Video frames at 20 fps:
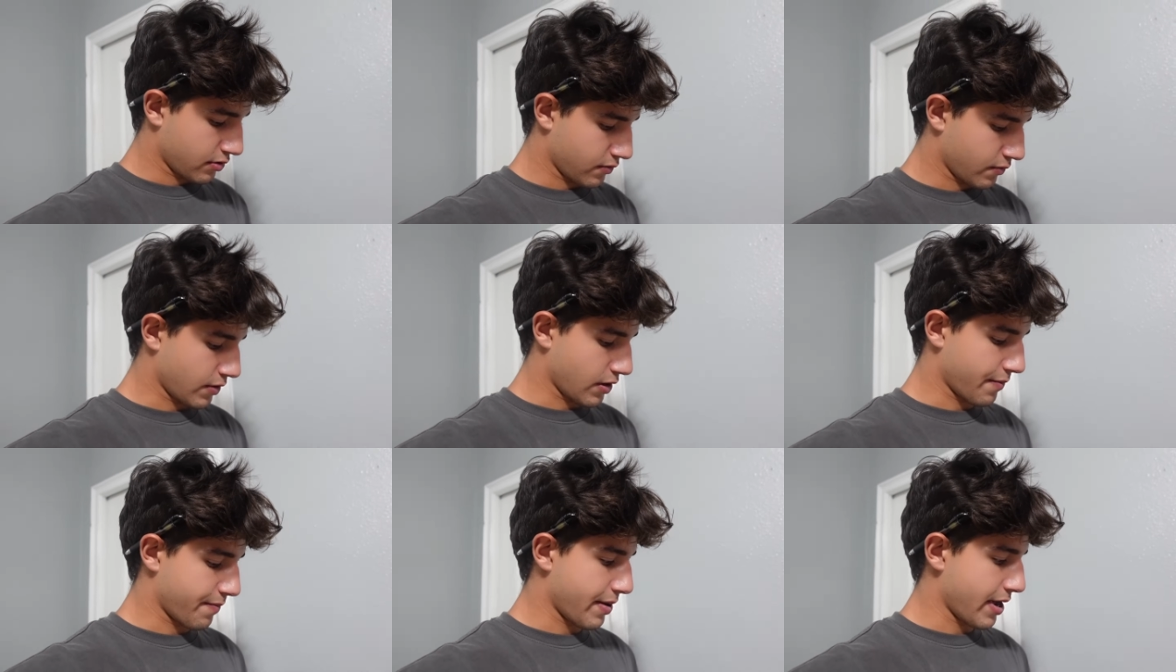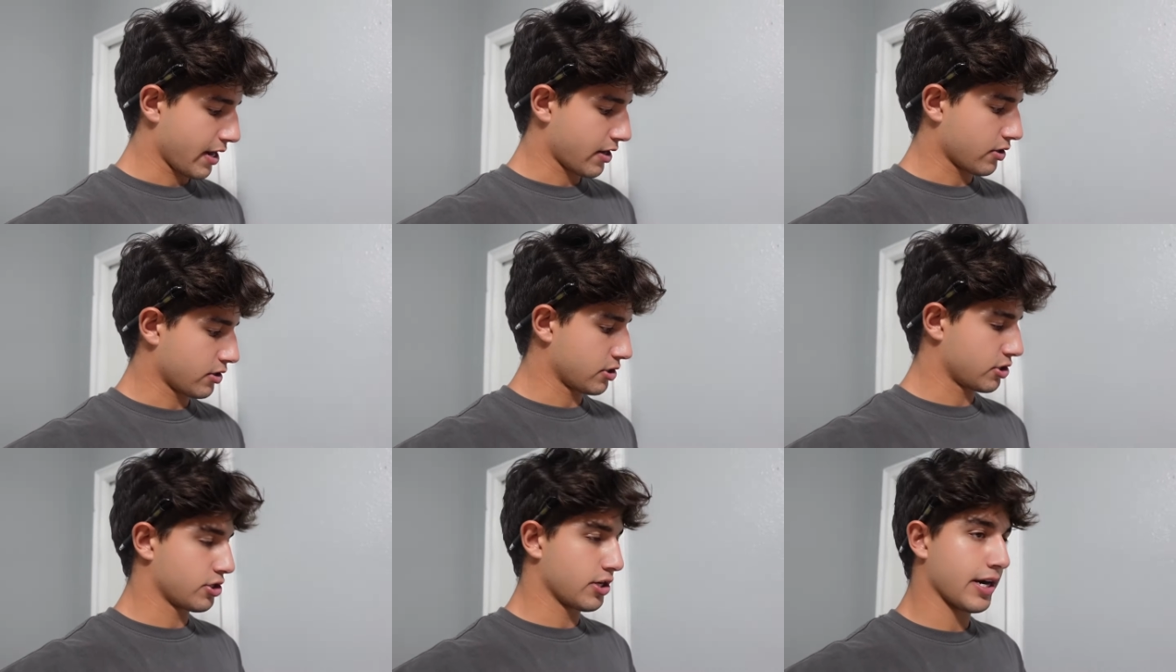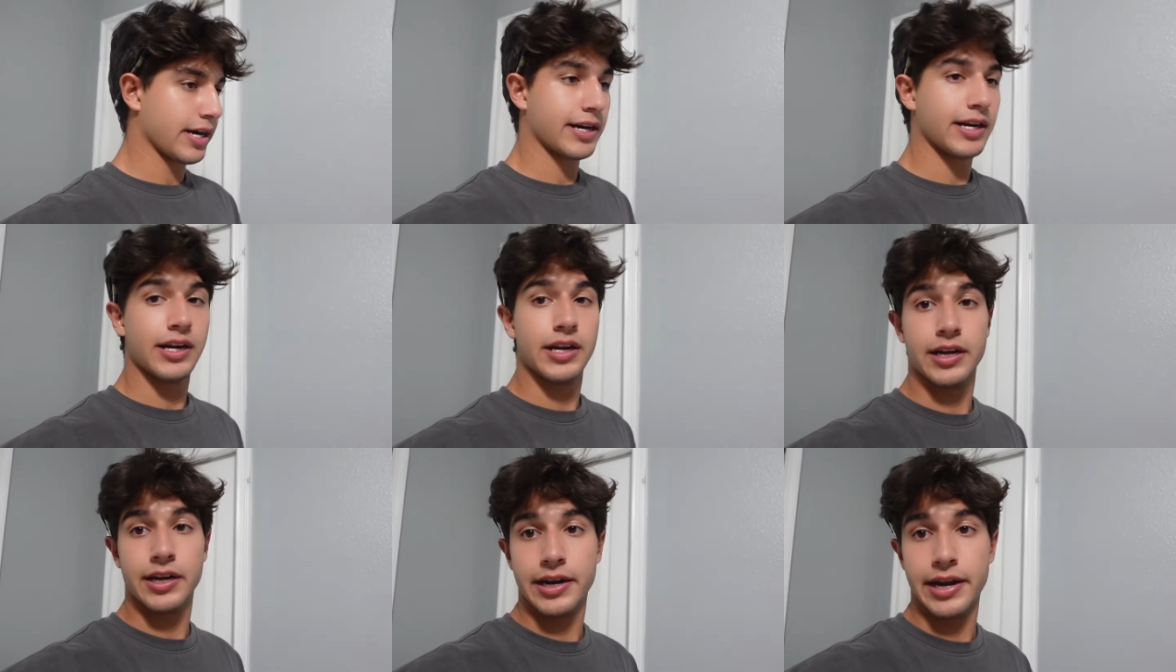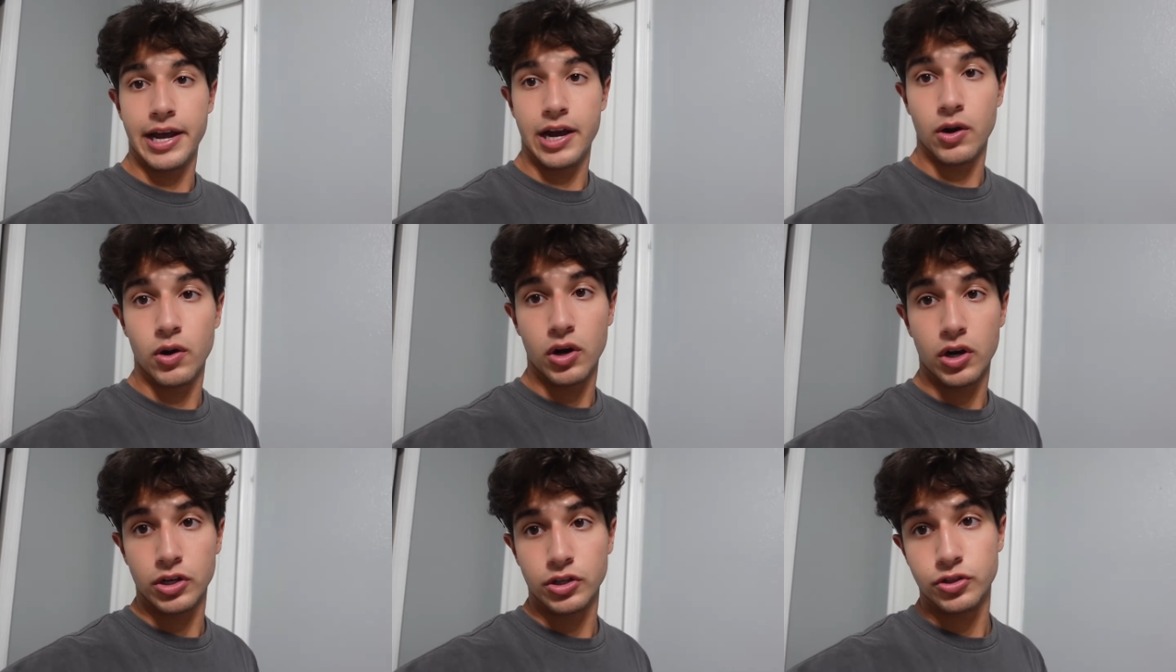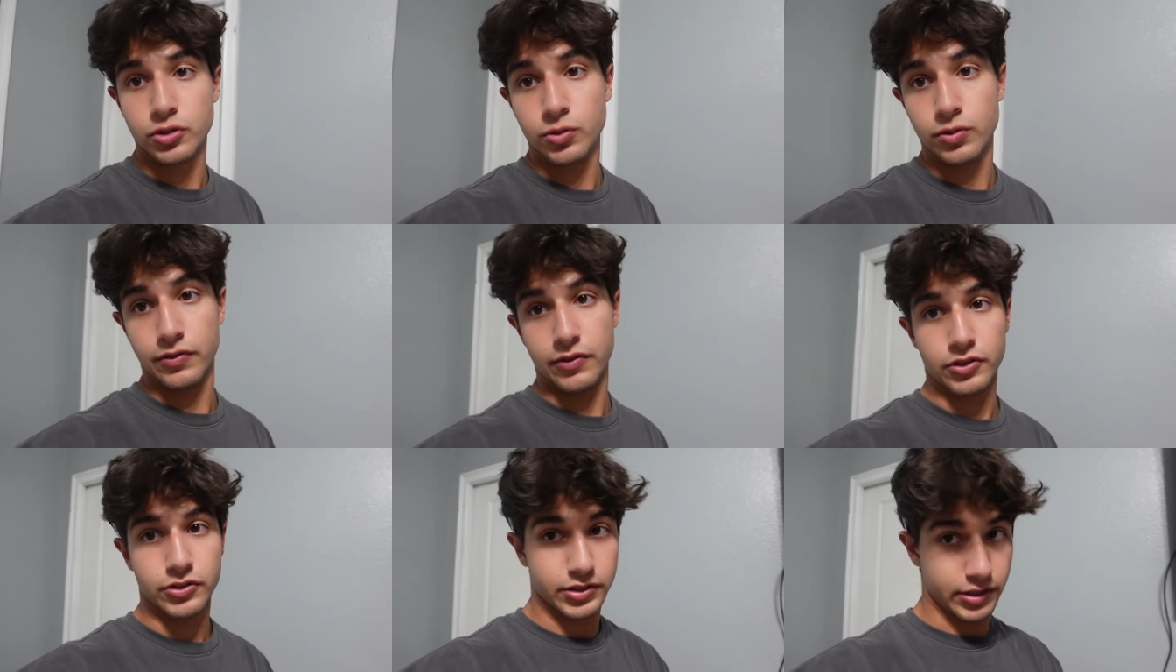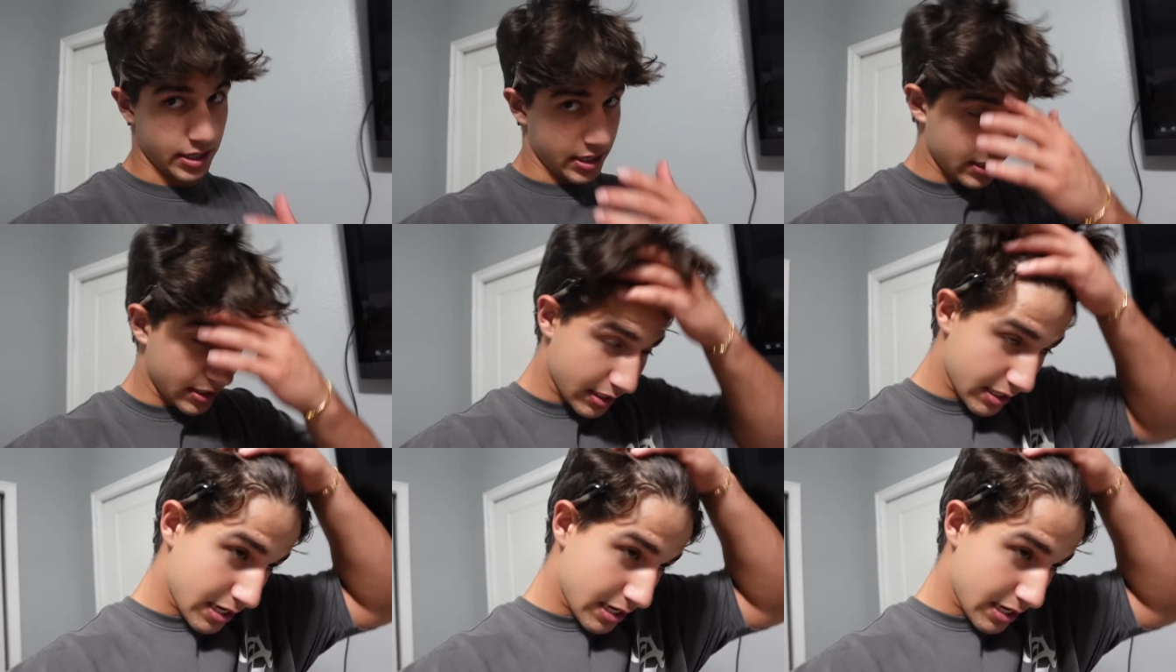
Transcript: We're back on track now on two of those things.